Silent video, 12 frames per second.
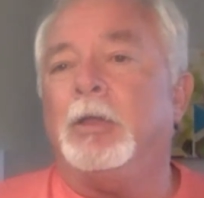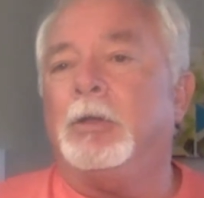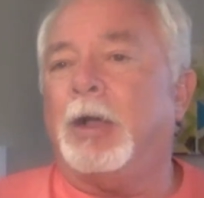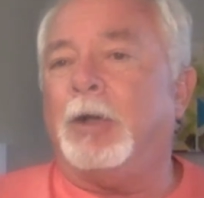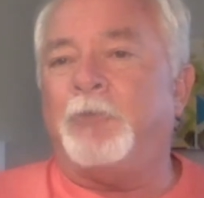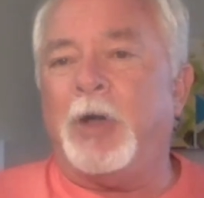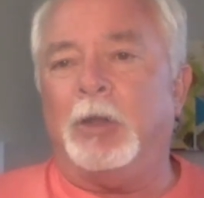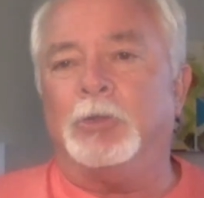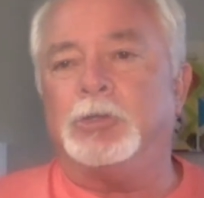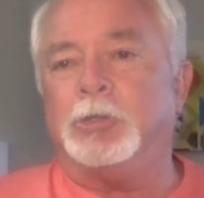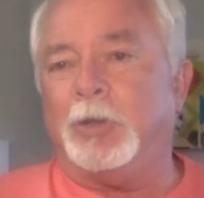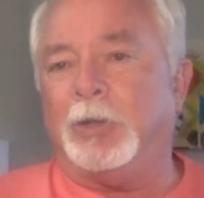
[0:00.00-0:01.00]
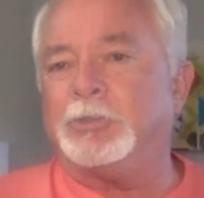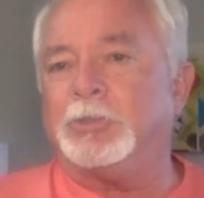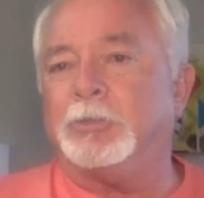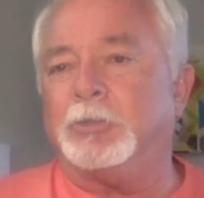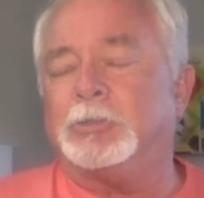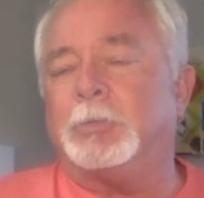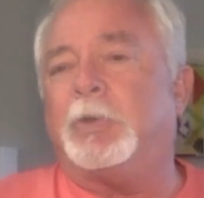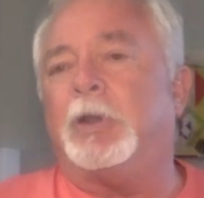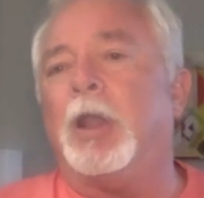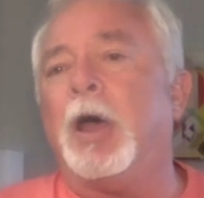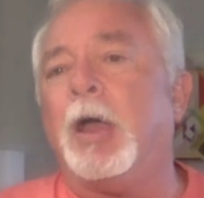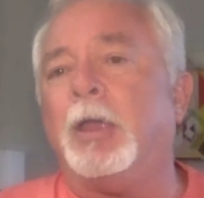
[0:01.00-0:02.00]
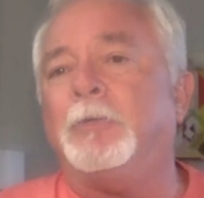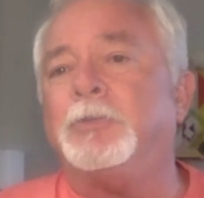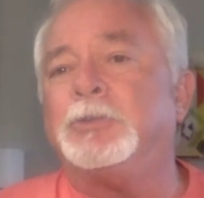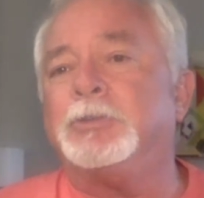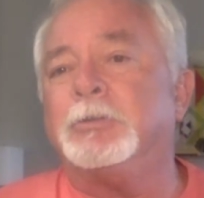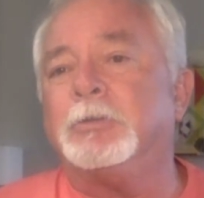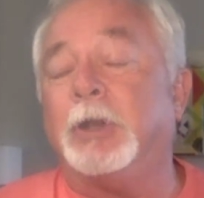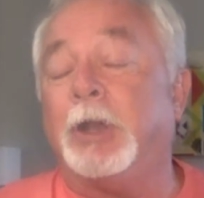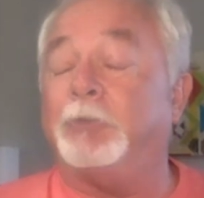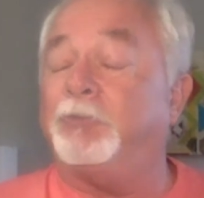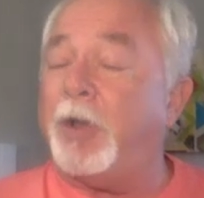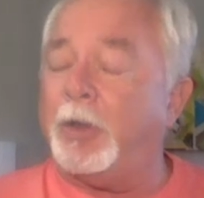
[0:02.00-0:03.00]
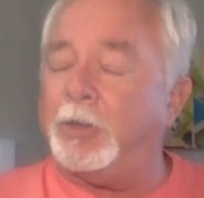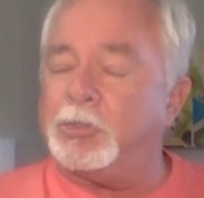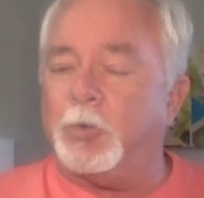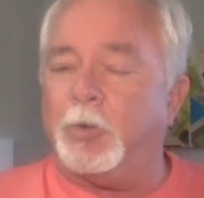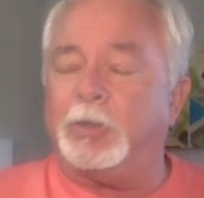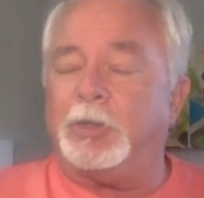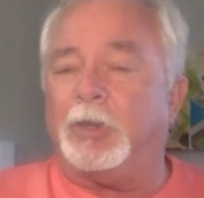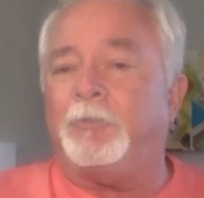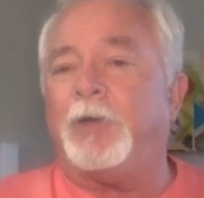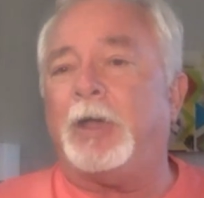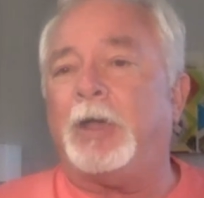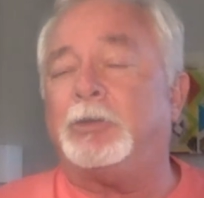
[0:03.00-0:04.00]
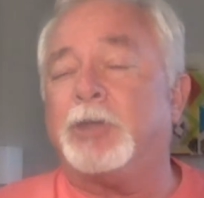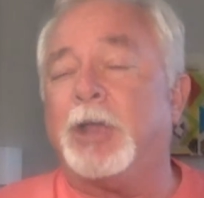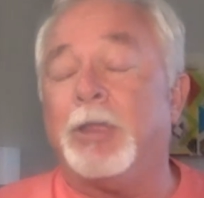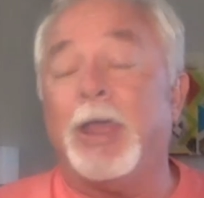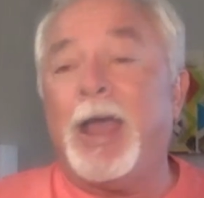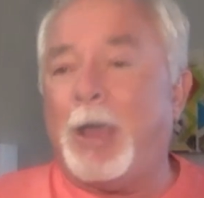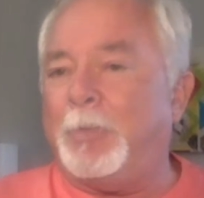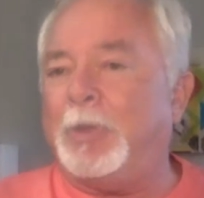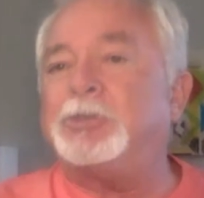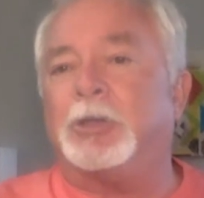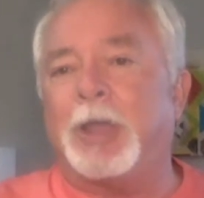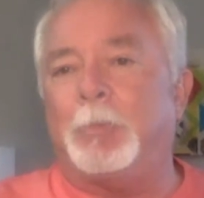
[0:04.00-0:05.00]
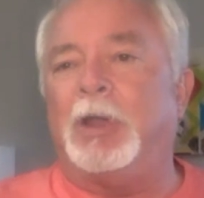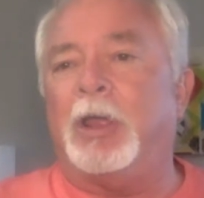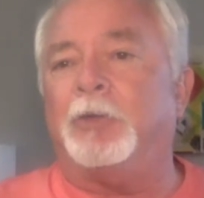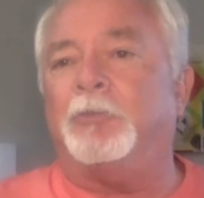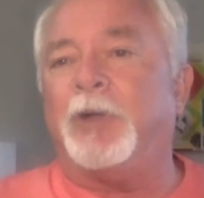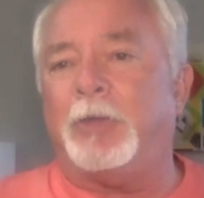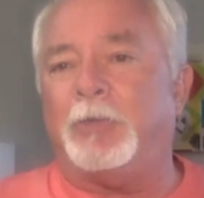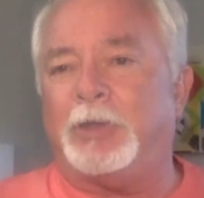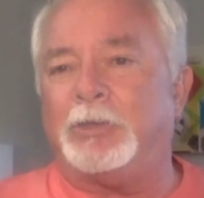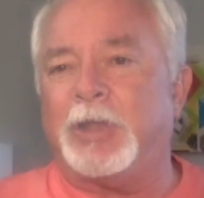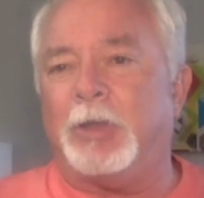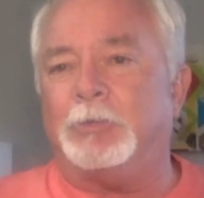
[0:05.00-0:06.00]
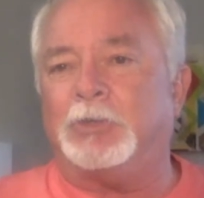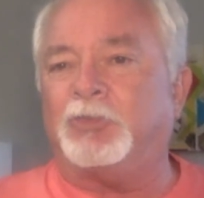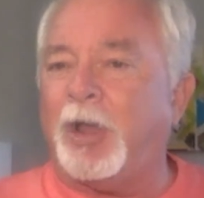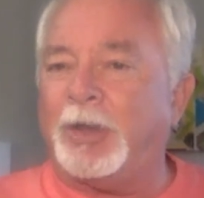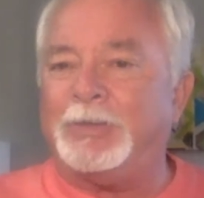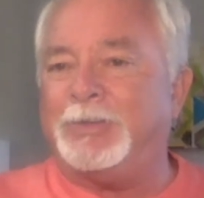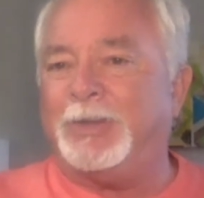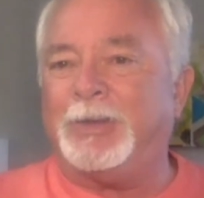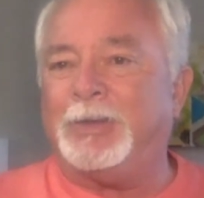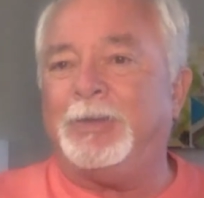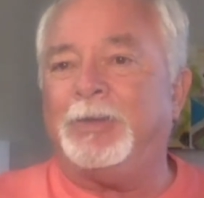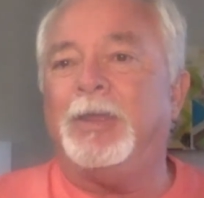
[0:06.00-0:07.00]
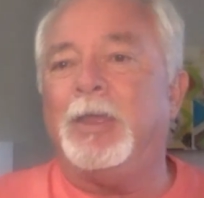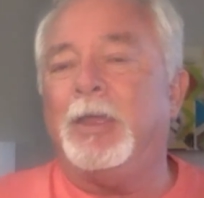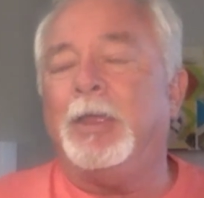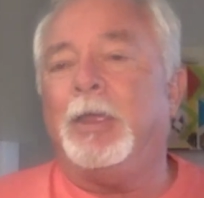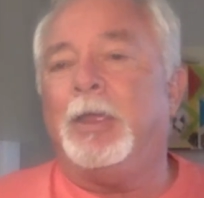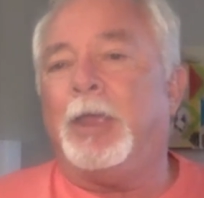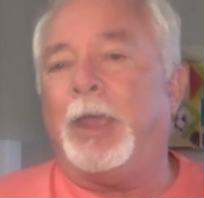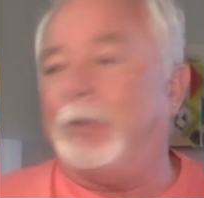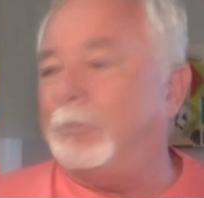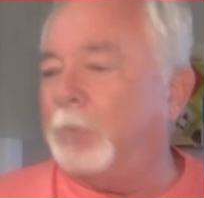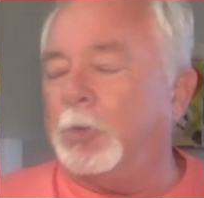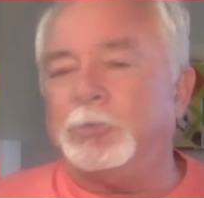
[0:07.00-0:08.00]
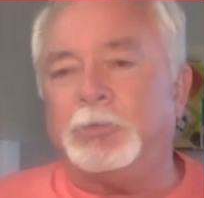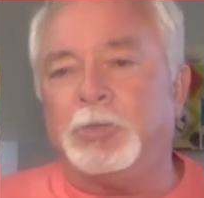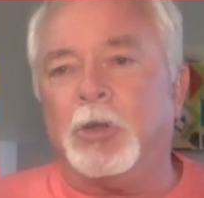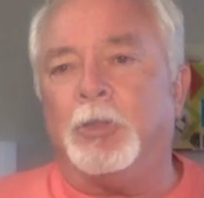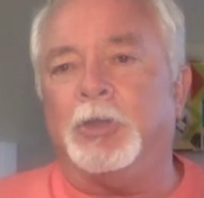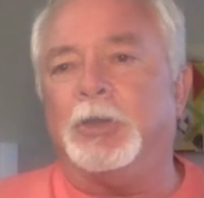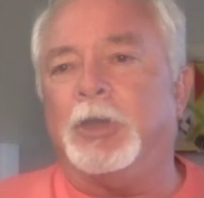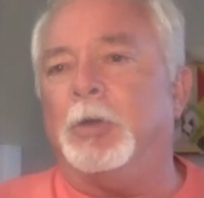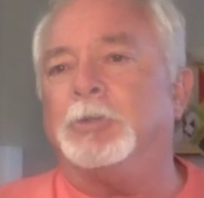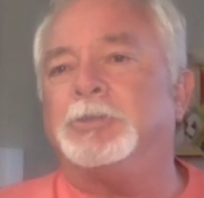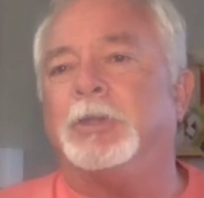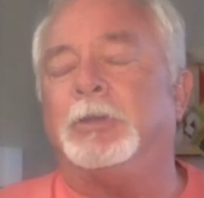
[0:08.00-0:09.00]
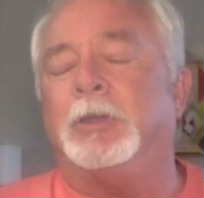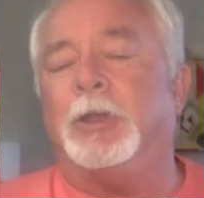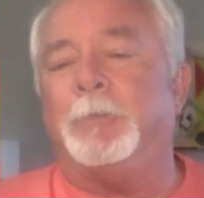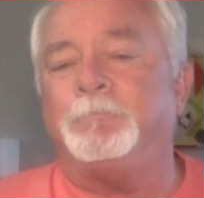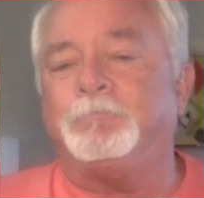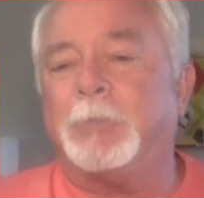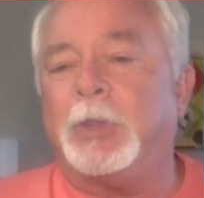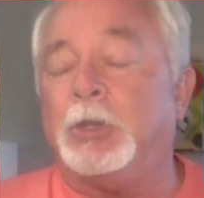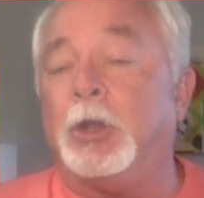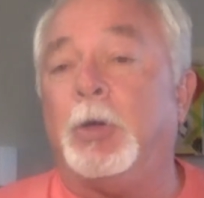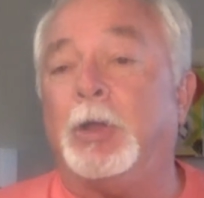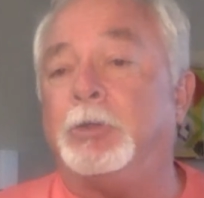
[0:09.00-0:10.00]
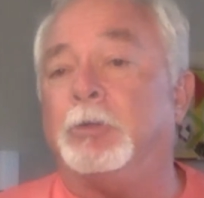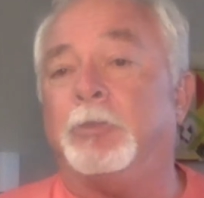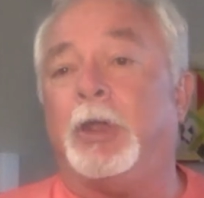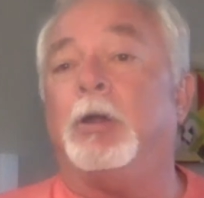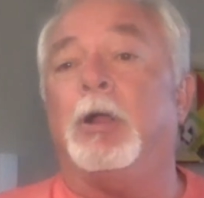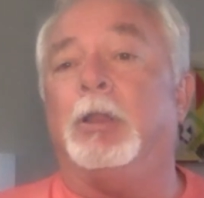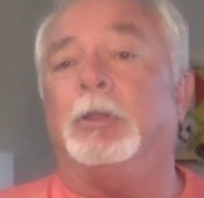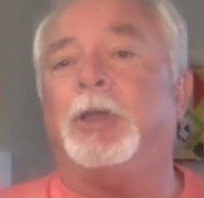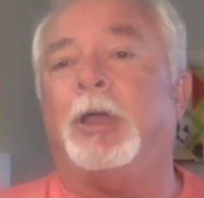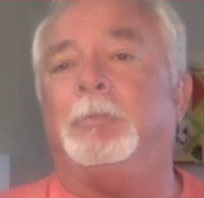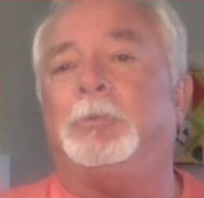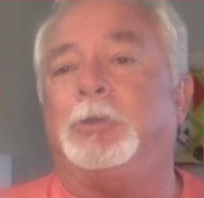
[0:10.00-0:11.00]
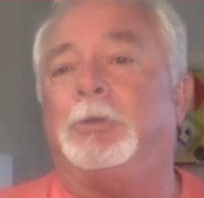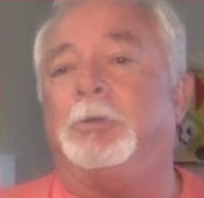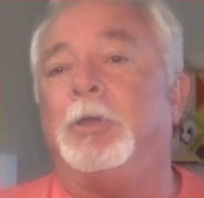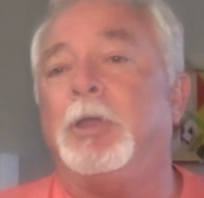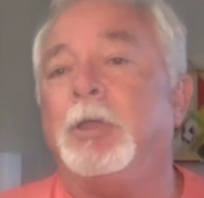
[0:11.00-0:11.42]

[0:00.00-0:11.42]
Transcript: I followed you. I listened to some of your lives, and I finally joined the uh, five day challenge. I missed a couple other five day challenges. Finally, did it and wrote, took all the notes, and uh, you know, and you're there all the time too.